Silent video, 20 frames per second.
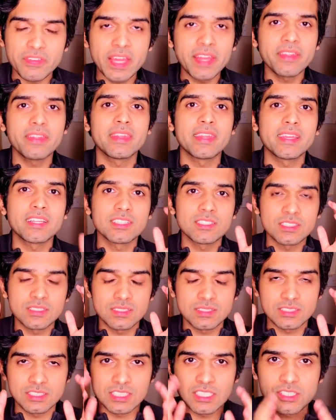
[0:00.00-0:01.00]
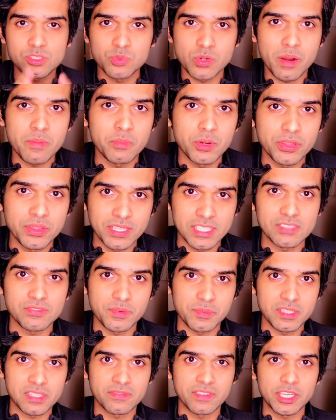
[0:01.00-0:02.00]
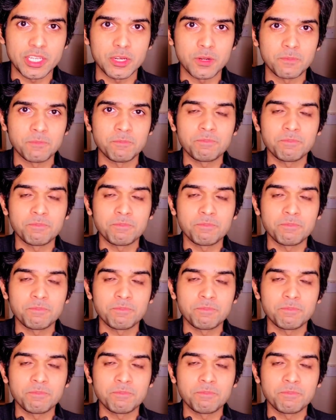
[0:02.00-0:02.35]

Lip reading: anything, just remember this from this video.